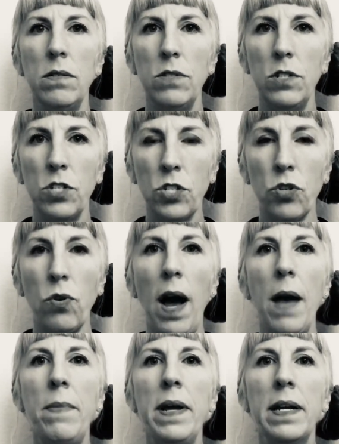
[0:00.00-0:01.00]

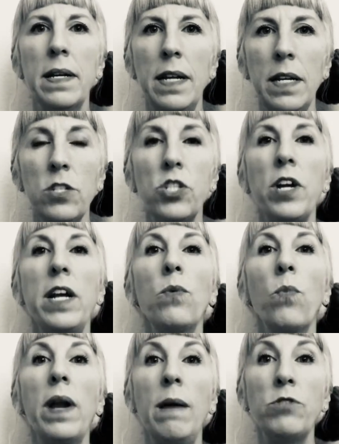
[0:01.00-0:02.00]
describing and illustrating
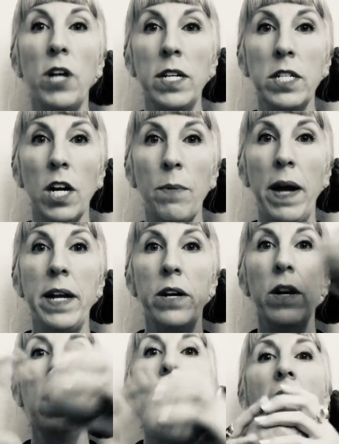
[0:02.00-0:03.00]
what I'm trying to talk about
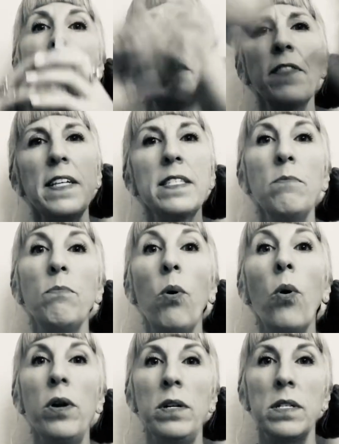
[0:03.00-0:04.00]
here, I think that's
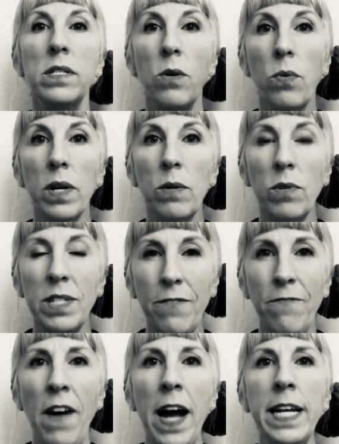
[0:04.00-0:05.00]
important. So we're
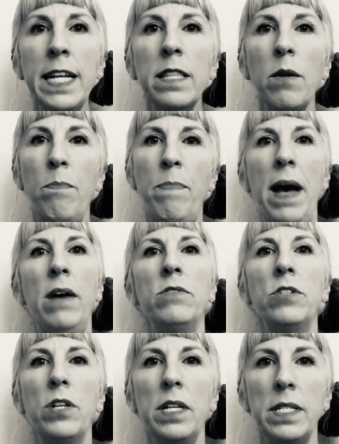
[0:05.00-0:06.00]
defining the
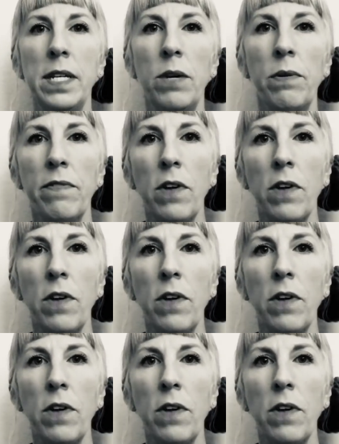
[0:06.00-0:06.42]
boundaries here. We've